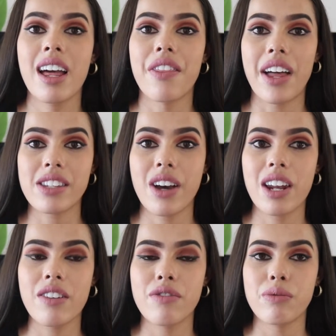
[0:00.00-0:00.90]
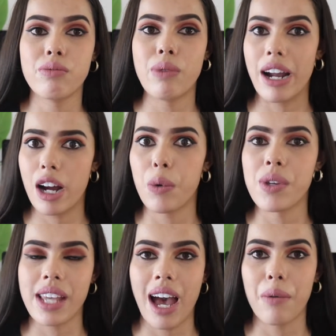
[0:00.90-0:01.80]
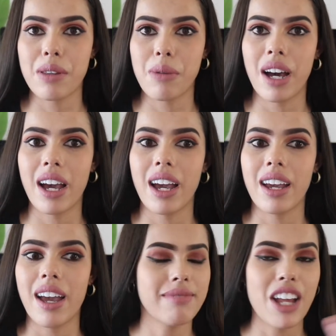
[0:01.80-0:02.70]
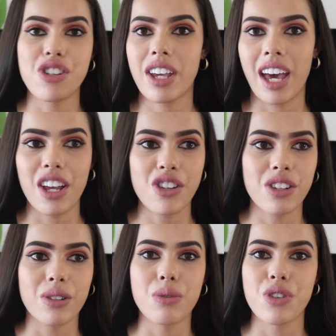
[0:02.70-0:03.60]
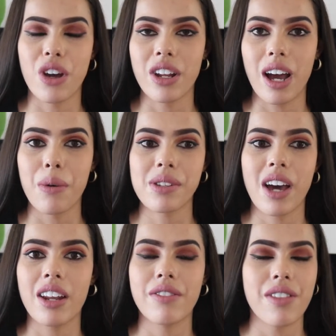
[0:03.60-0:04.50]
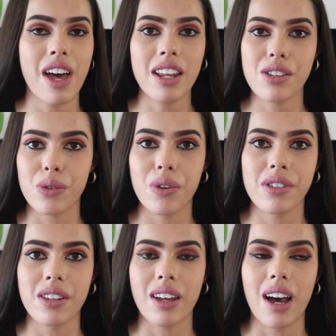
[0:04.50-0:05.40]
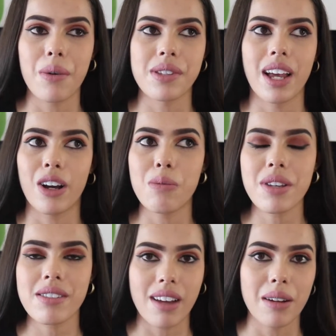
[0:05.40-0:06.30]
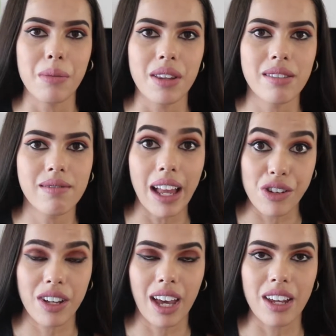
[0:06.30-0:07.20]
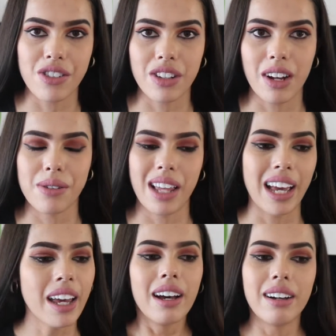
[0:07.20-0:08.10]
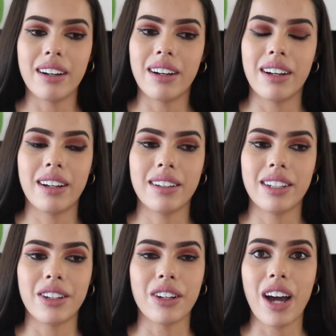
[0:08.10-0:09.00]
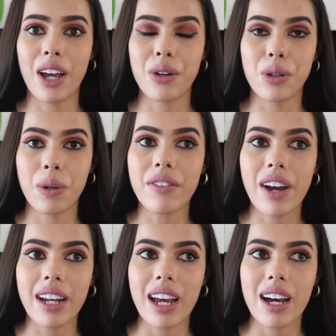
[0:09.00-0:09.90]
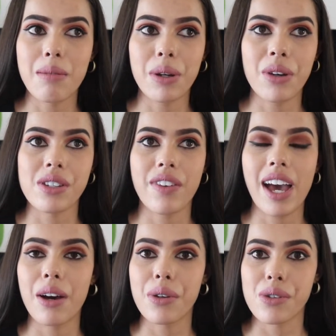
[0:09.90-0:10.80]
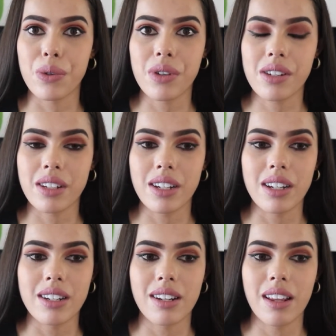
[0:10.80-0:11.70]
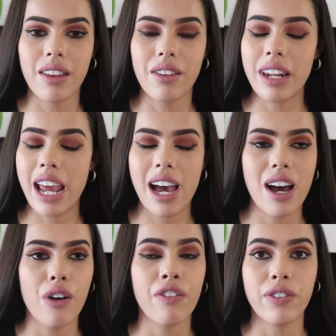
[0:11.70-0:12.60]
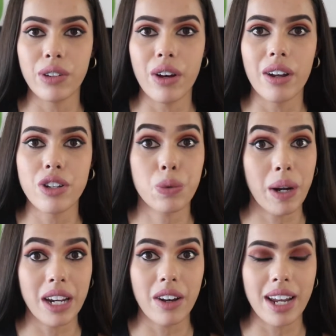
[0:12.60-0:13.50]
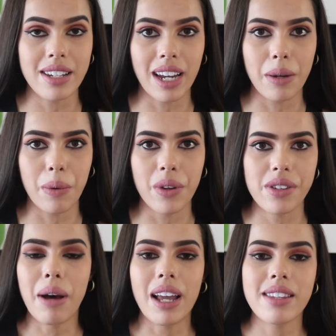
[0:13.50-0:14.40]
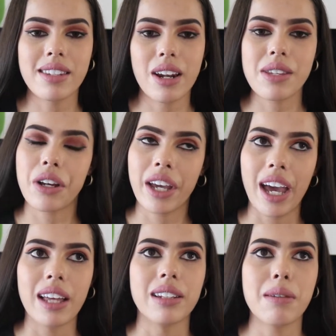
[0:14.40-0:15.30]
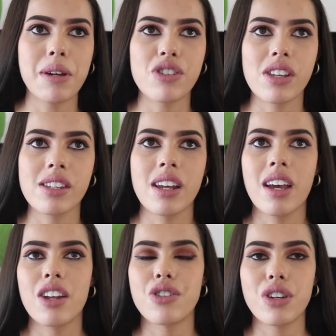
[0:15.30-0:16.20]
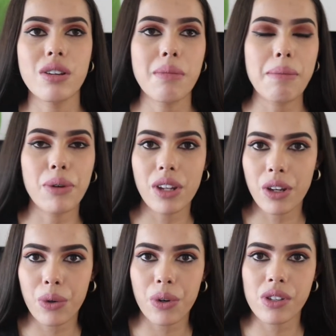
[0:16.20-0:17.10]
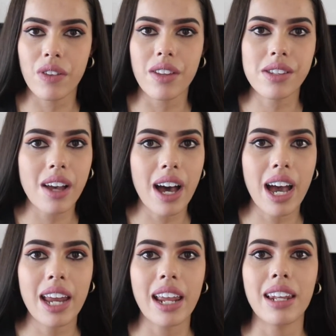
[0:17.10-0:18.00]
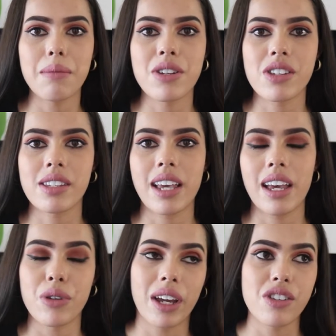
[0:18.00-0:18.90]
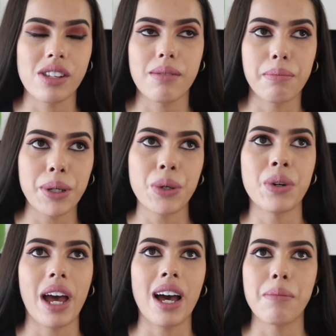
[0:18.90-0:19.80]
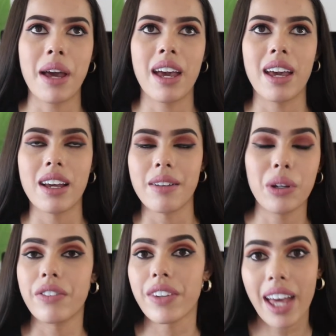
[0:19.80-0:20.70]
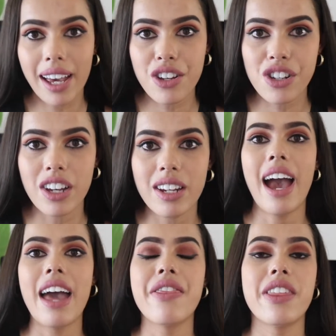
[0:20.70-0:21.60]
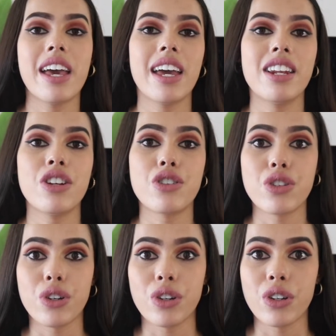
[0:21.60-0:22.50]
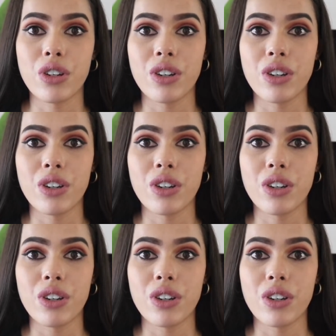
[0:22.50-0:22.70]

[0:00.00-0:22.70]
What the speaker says: That's kind of where I was at with my educational journey. I was kind of that exhausted that I was like almost done with education. I was like, oh, you know, I could quit right now because of how exhausted and how full on 2019 was. But instead I was like, okay, let me just do my beauty course on the side, and let me just so I can just build up a qualification and then do